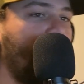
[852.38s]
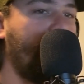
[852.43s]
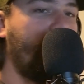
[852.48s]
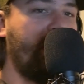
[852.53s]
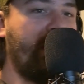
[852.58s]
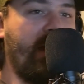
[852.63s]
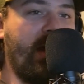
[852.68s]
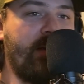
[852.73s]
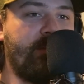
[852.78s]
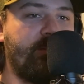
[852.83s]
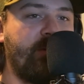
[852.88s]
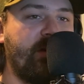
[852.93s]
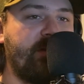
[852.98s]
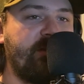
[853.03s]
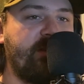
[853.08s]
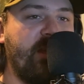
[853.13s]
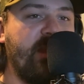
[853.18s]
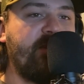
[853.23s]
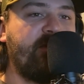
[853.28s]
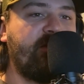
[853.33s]
yeah,
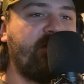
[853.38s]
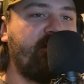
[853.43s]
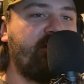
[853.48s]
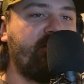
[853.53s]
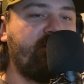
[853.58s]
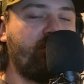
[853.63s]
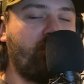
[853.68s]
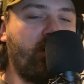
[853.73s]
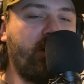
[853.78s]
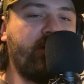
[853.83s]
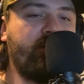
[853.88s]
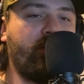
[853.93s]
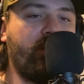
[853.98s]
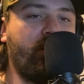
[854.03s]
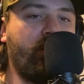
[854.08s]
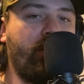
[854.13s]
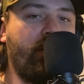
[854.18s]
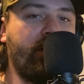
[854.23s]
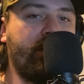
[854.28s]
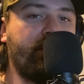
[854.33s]
but this just
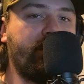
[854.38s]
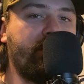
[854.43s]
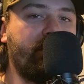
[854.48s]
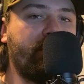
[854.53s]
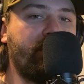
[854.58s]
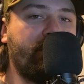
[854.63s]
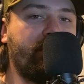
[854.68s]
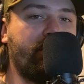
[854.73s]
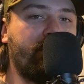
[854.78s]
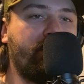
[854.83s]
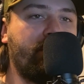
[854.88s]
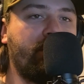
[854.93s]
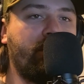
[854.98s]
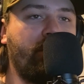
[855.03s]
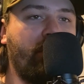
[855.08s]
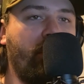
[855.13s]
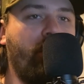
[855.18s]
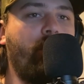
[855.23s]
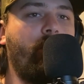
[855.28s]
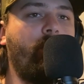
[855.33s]
2021.
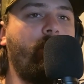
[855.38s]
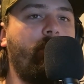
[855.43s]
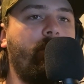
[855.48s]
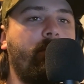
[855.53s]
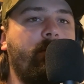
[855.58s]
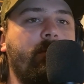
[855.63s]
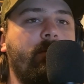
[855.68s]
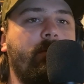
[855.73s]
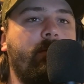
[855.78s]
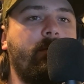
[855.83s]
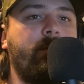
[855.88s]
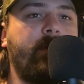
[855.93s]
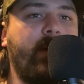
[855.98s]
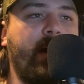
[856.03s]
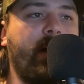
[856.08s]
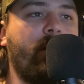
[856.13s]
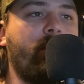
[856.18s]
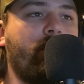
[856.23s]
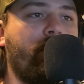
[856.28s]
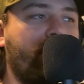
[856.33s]
No
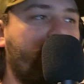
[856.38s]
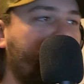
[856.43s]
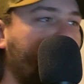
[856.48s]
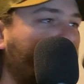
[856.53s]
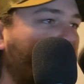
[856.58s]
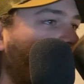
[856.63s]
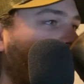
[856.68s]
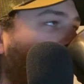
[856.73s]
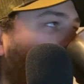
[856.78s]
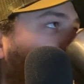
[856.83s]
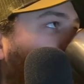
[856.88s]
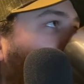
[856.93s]
fireworks, okay?